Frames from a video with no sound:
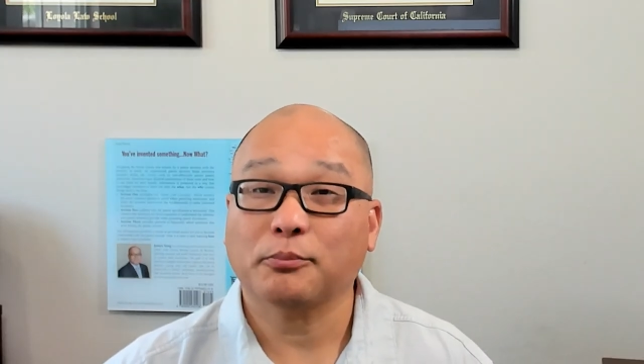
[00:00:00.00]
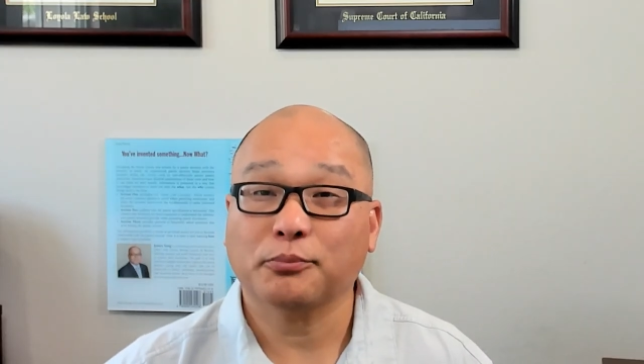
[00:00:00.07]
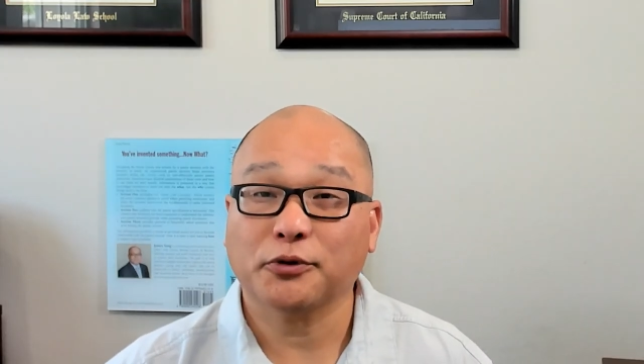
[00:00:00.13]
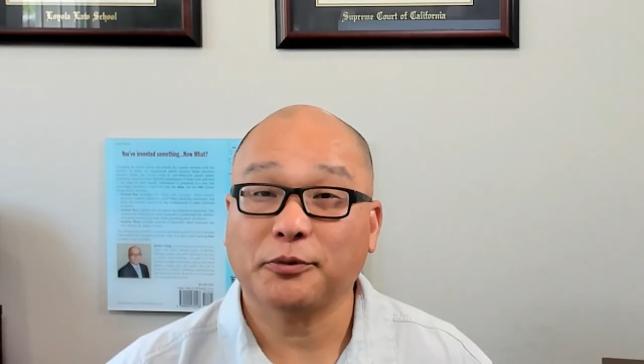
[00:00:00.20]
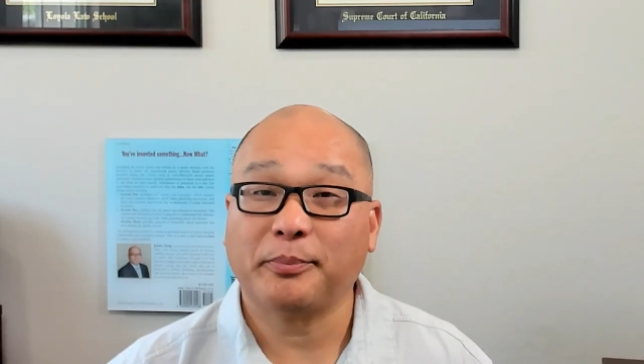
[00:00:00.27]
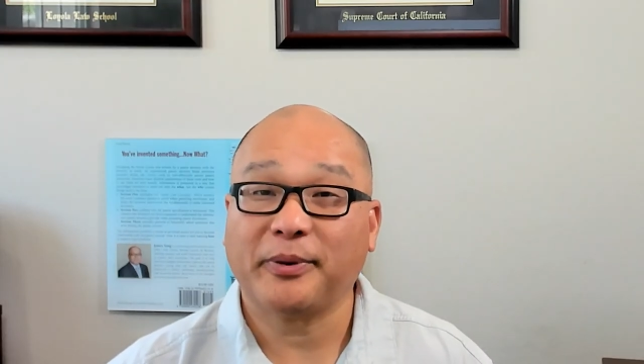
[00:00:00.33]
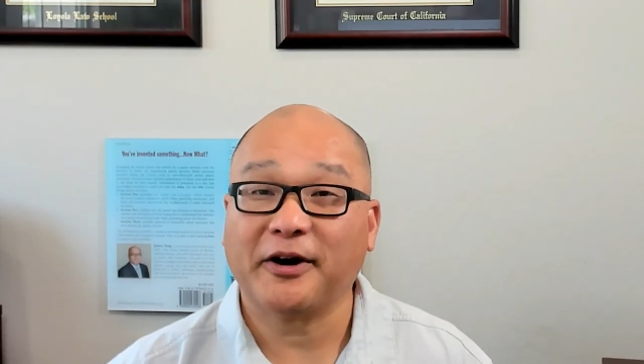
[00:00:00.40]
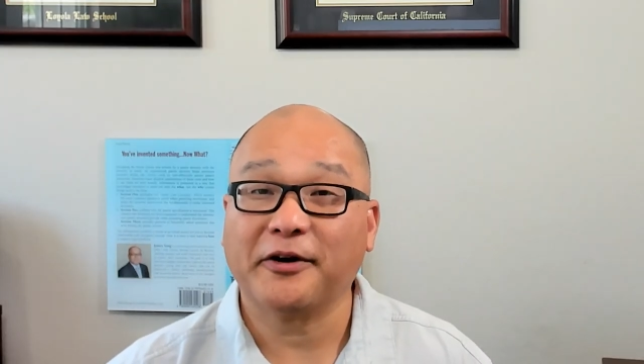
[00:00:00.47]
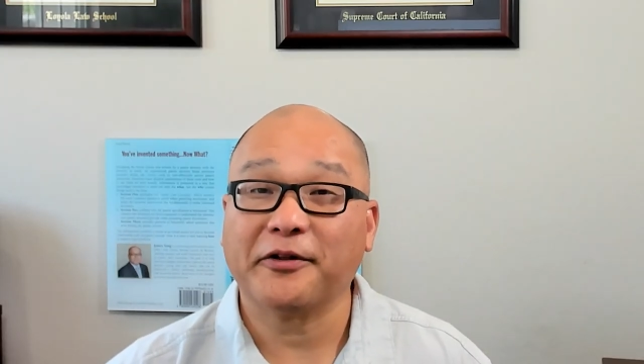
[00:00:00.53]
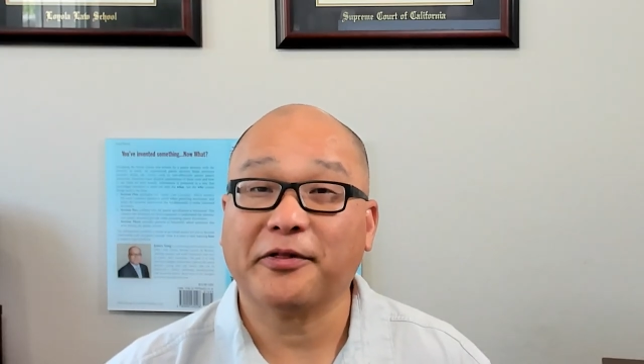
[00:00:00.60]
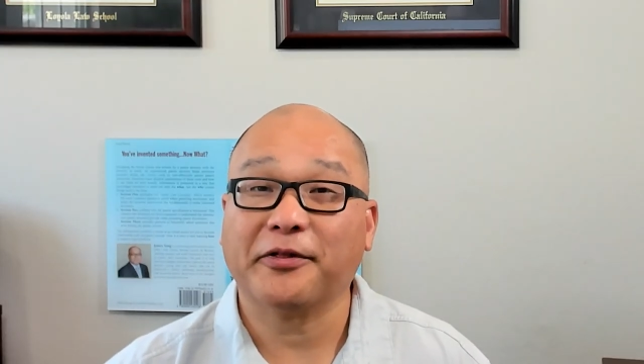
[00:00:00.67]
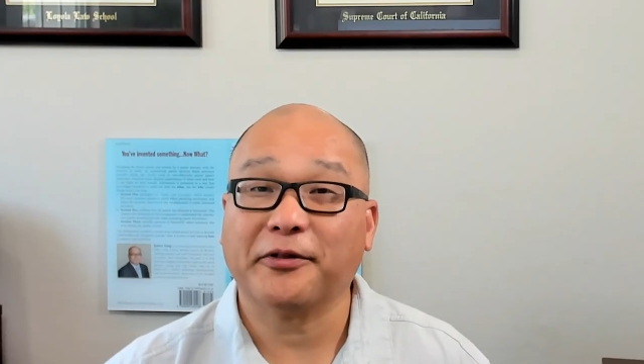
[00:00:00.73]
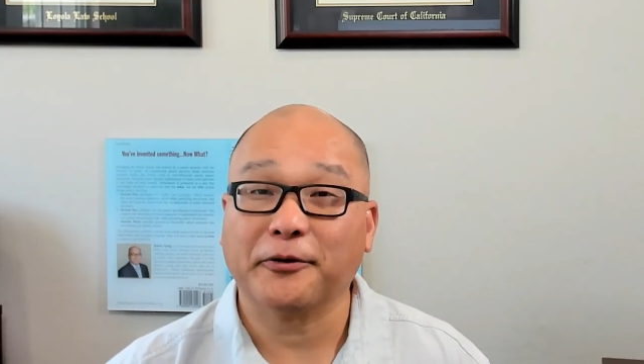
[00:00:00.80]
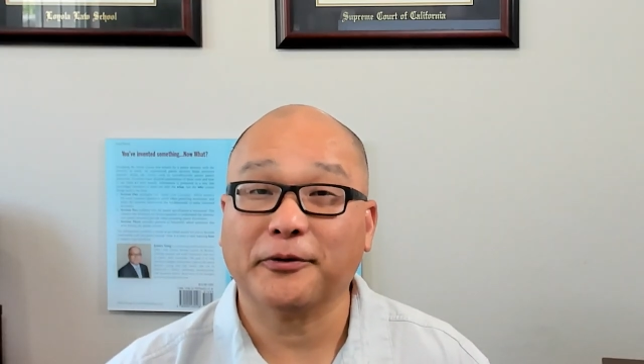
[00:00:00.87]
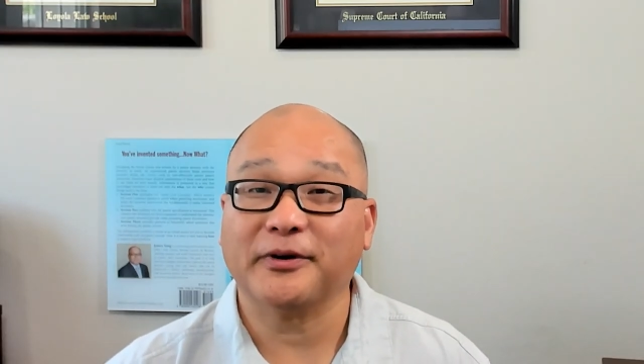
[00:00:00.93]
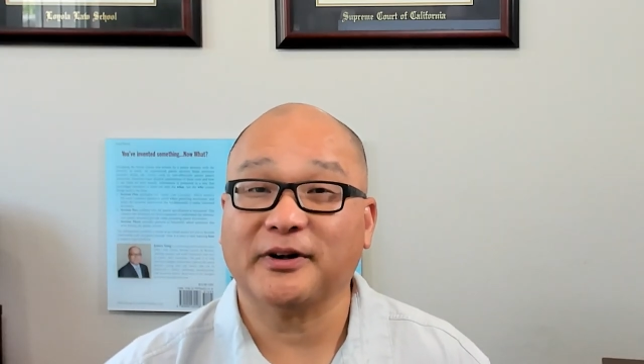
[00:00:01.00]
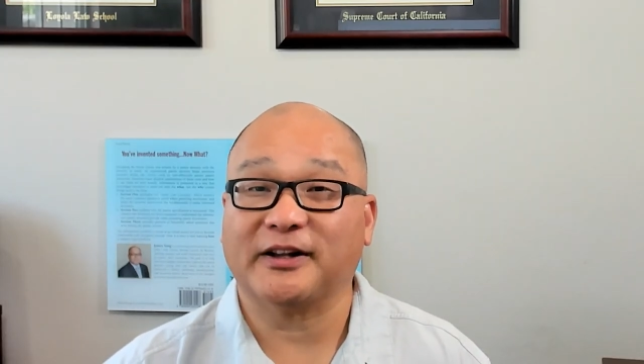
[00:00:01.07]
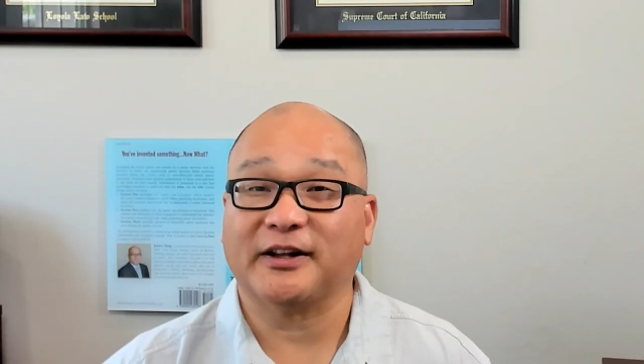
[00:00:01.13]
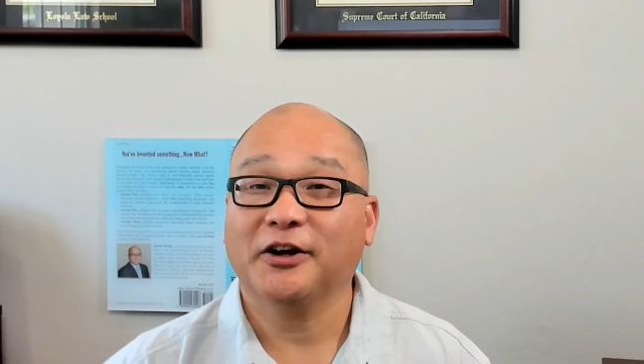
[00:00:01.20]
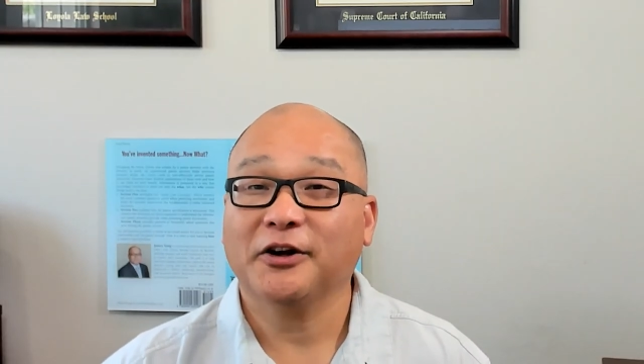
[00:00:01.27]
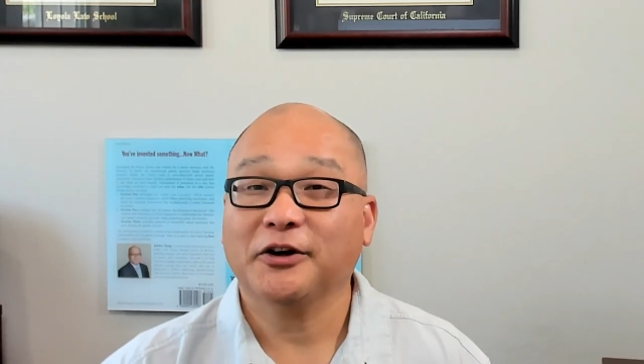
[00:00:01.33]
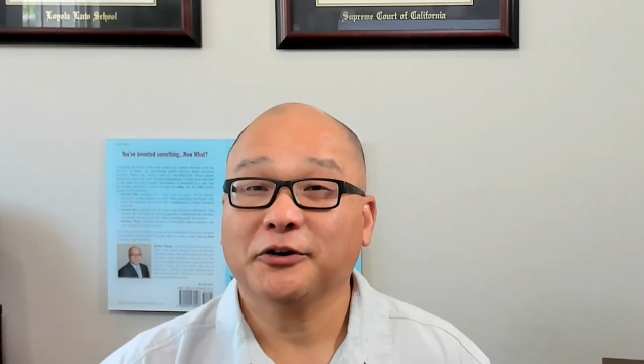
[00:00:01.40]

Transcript: prepare thoroughly.